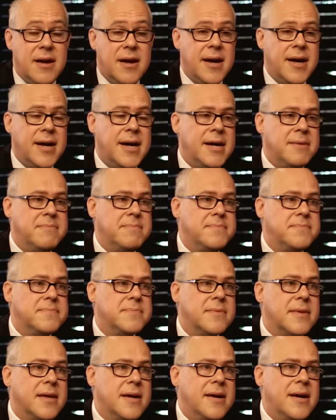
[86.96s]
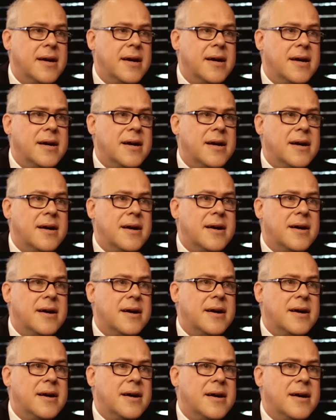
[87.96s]

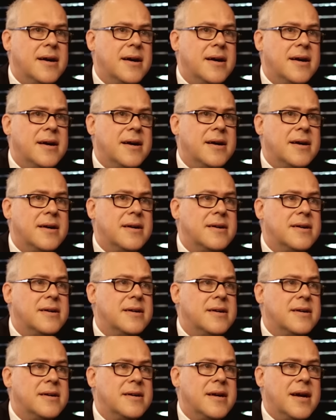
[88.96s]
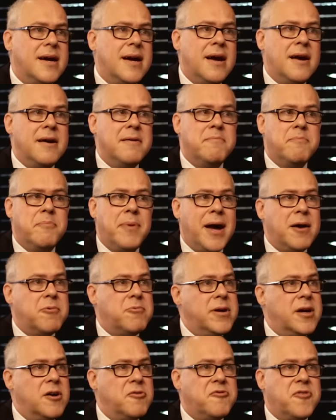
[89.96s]
But
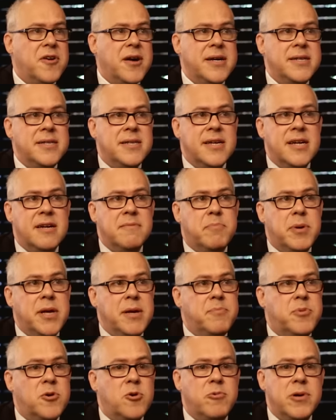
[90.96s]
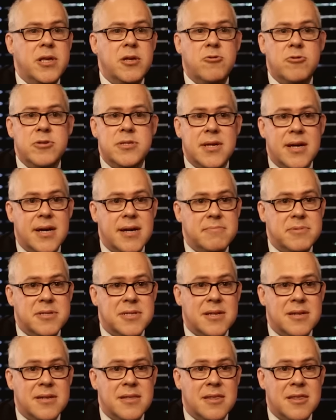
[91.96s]
we are finding people with all
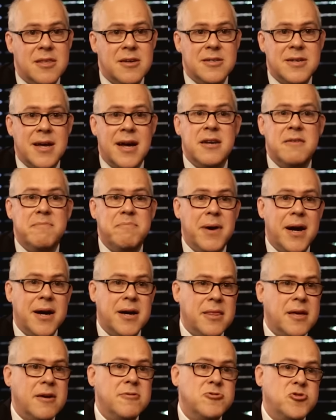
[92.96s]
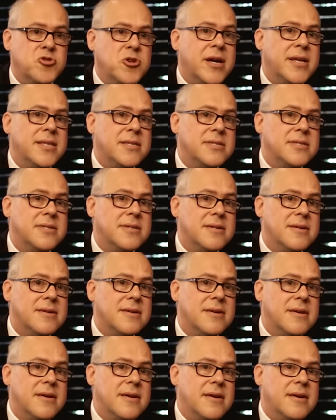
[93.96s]
types that kind of buck those trends.
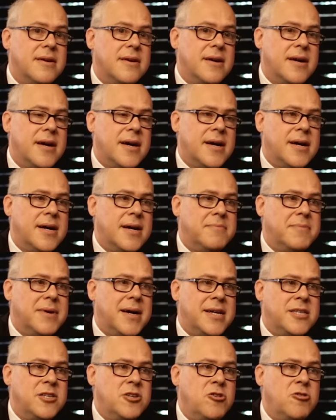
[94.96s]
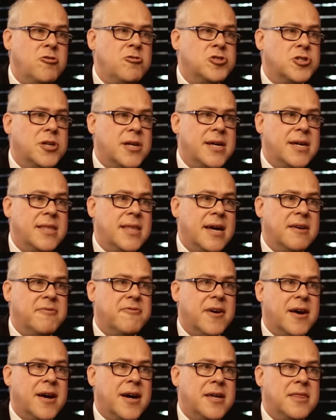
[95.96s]
And usually
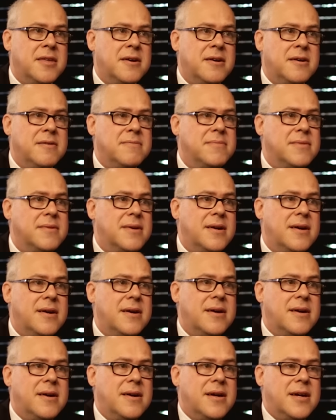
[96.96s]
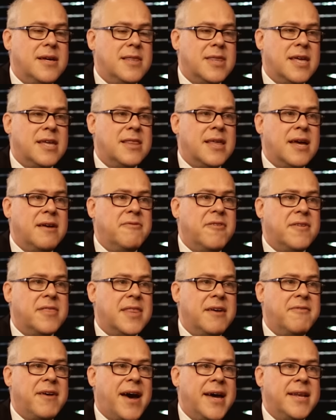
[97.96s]
they've
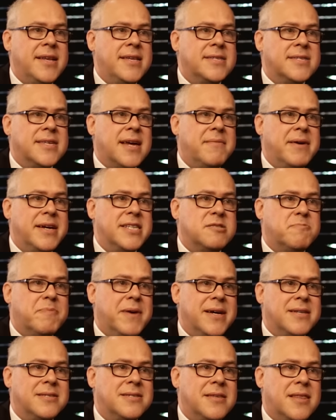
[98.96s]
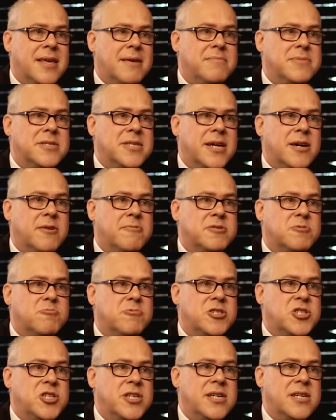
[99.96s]
added some aspect to themselves
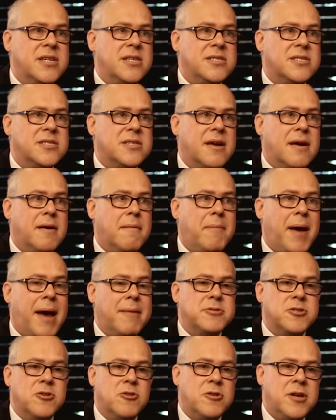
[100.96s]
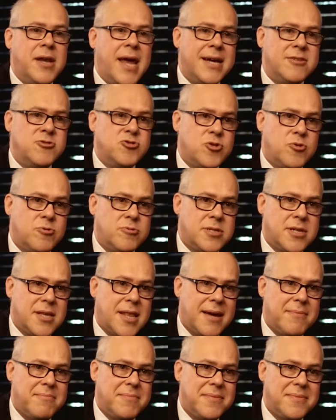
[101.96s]
which is perhaps not natural to
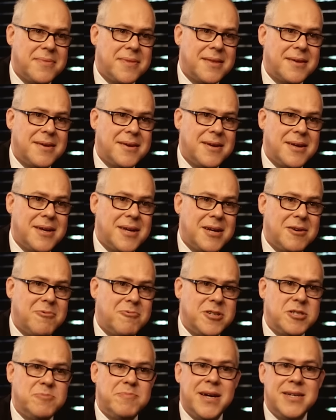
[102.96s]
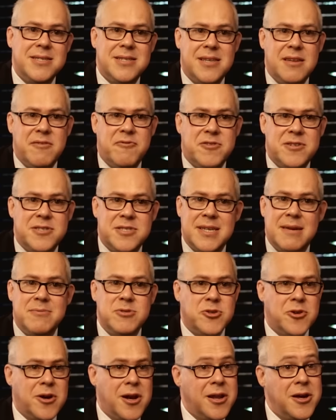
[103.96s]
them, which makes a difference. Some
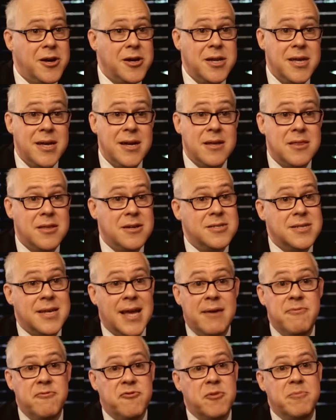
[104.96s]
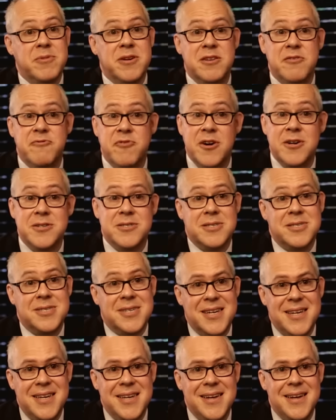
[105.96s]
sort of learning that's come from an
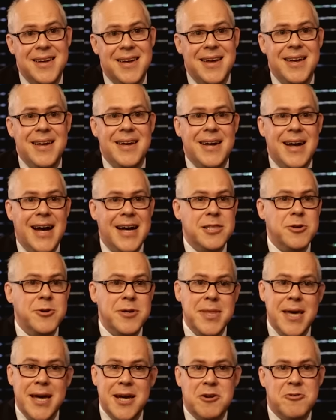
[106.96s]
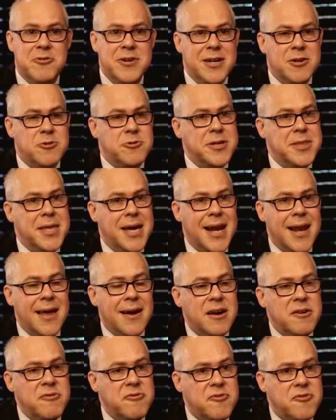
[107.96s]
adversity, either in their career or in their
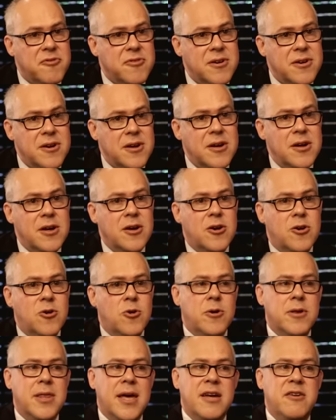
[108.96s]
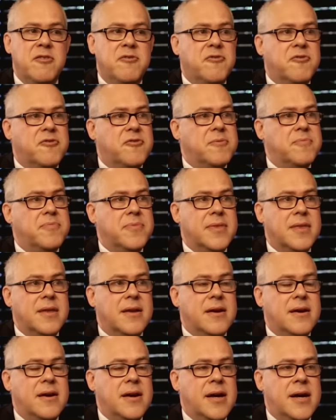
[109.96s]
life, or they've
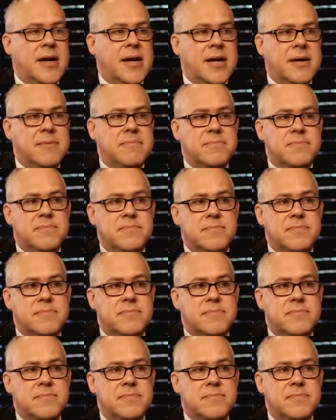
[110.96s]
had